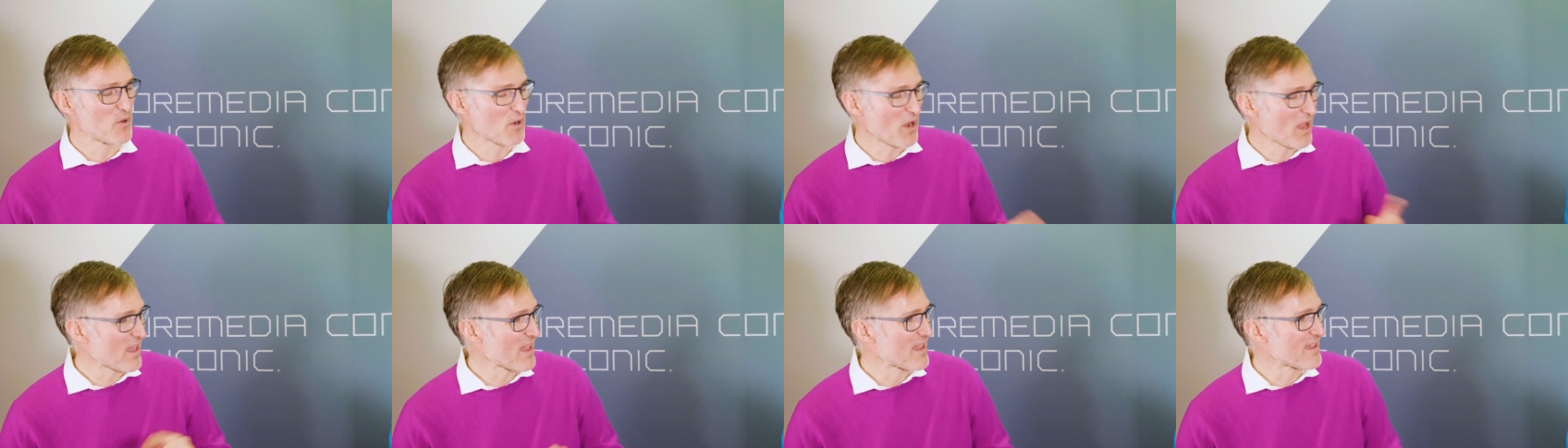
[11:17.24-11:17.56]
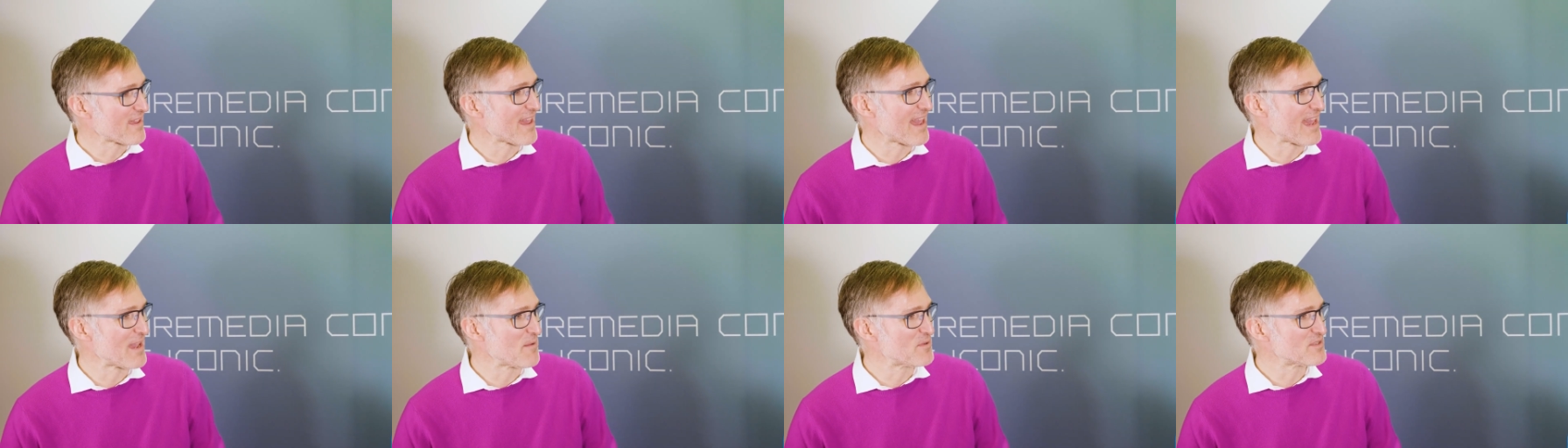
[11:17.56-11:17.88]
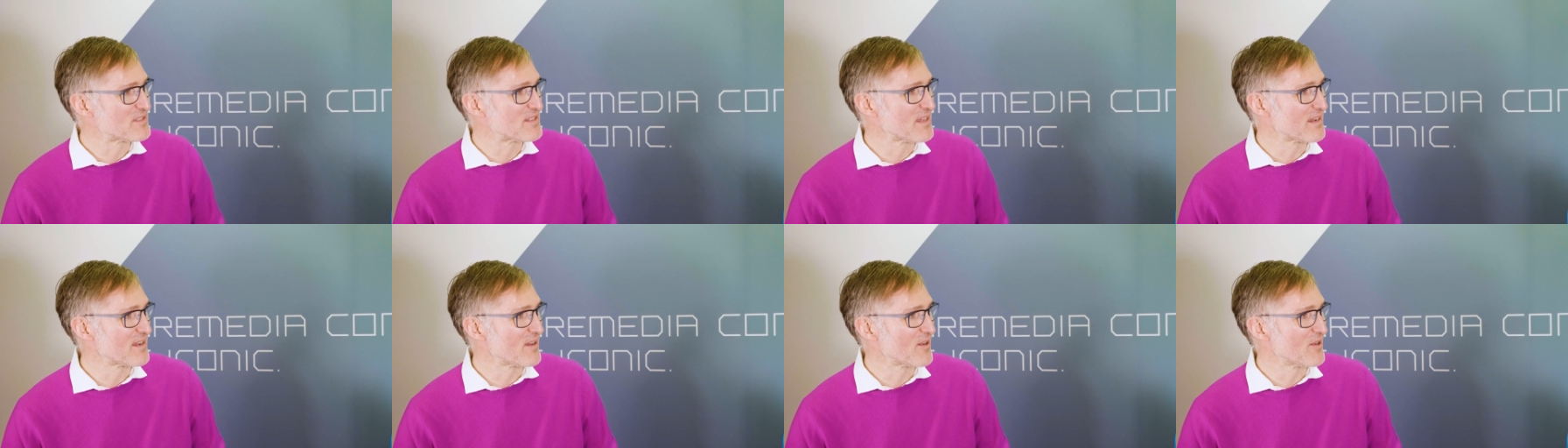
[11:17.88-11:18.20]
Burger King
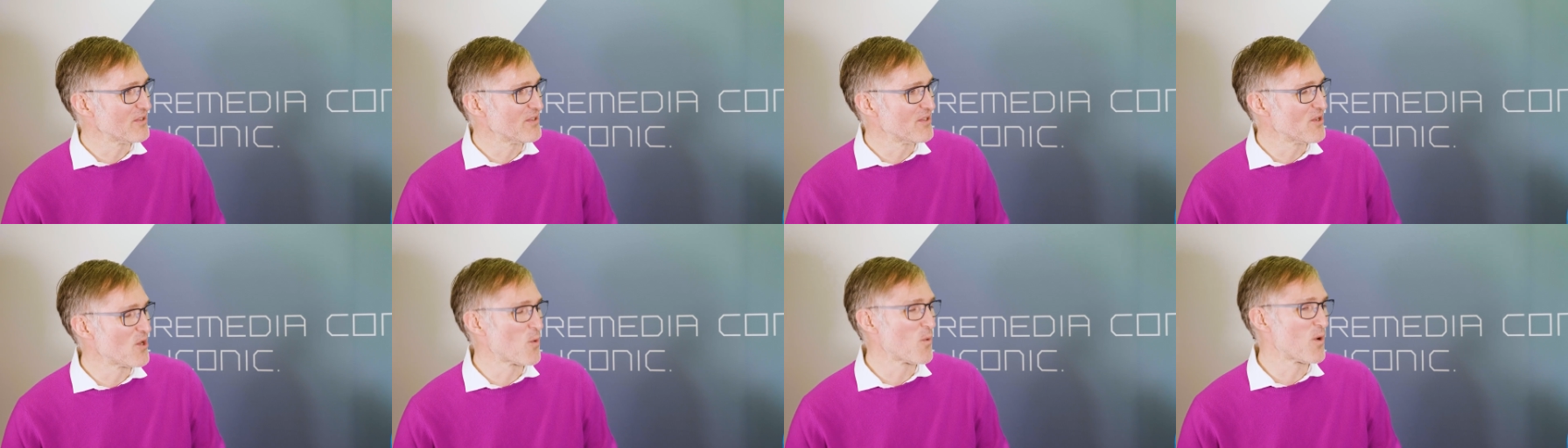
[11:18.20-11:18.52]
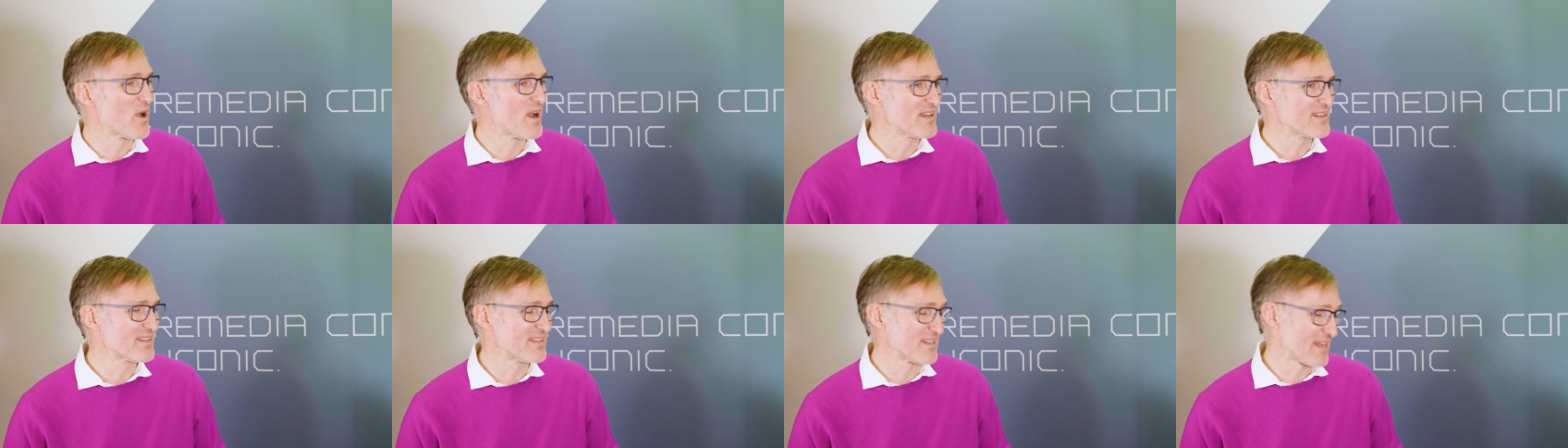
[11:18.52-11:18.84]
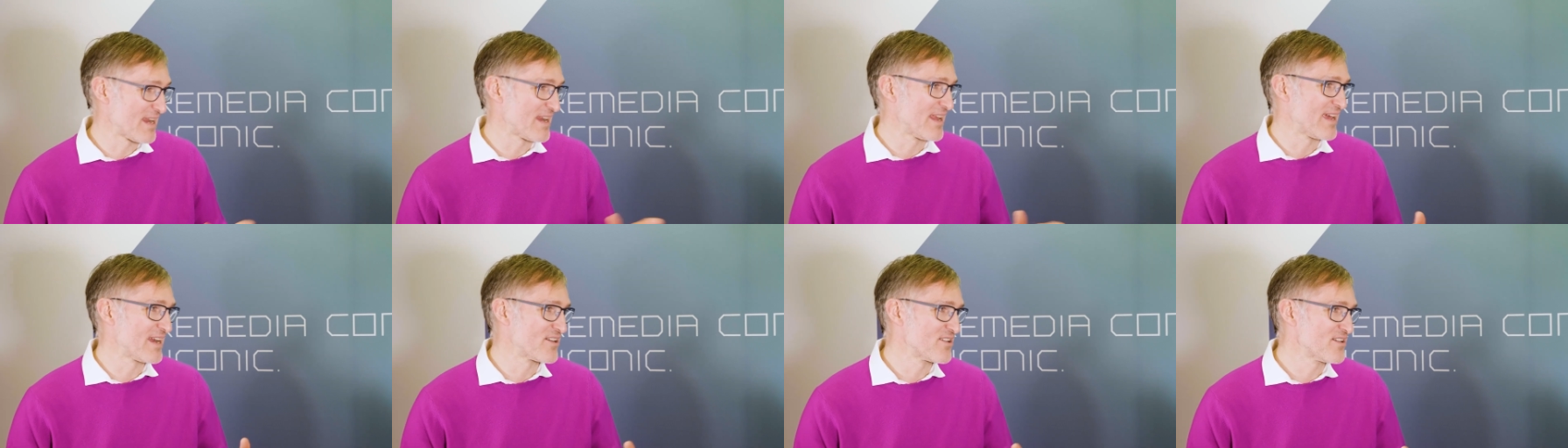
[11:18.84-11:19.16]
came and said, you know what?
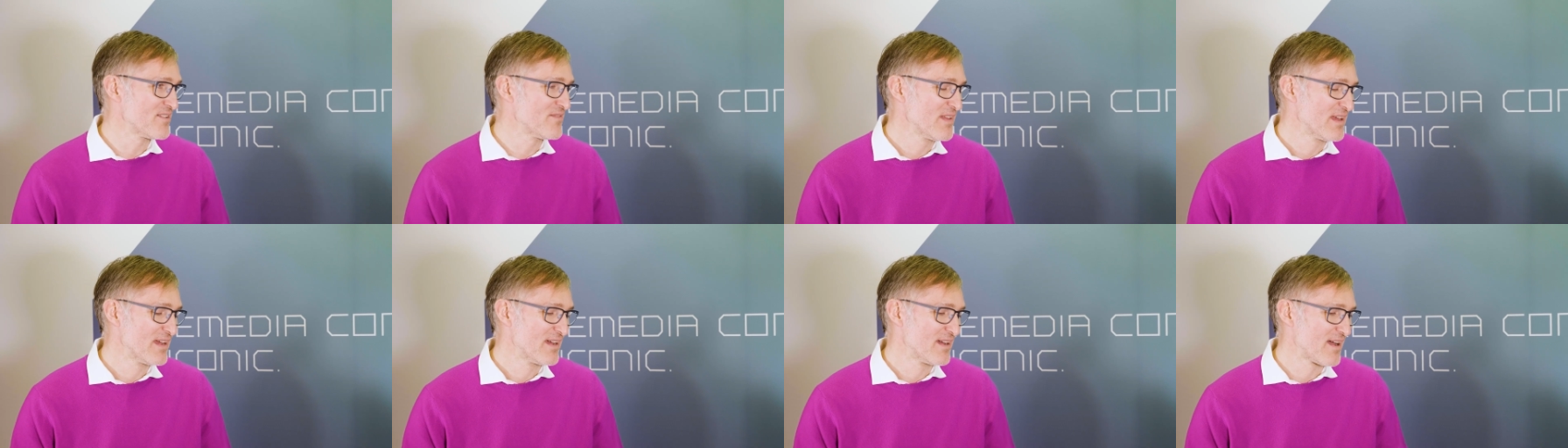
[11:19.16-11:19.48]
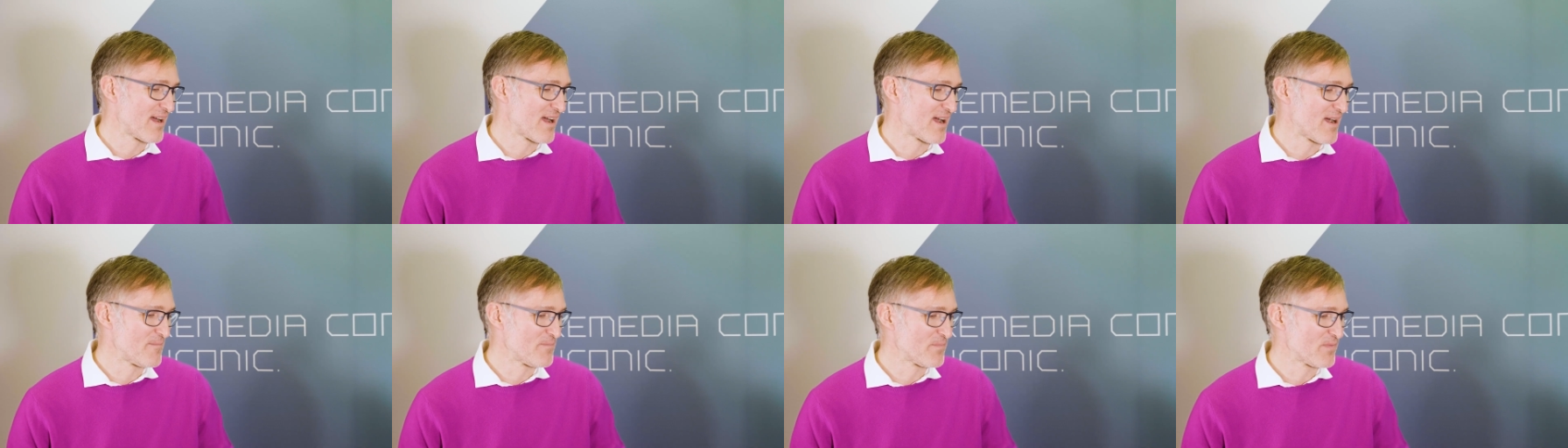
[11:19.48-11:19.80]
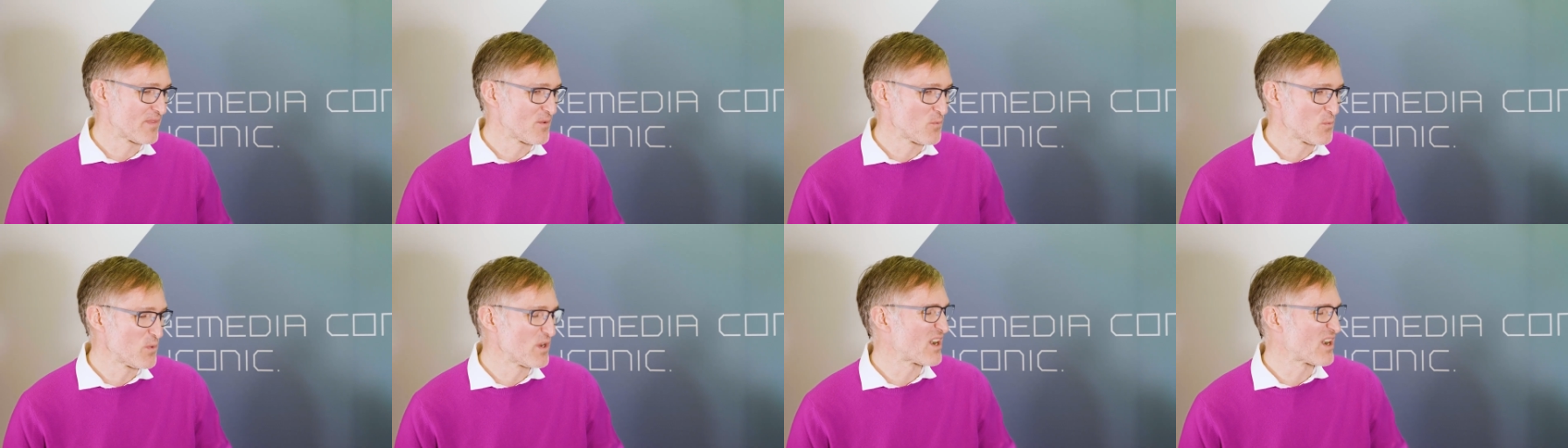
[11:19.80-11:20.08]
They later um,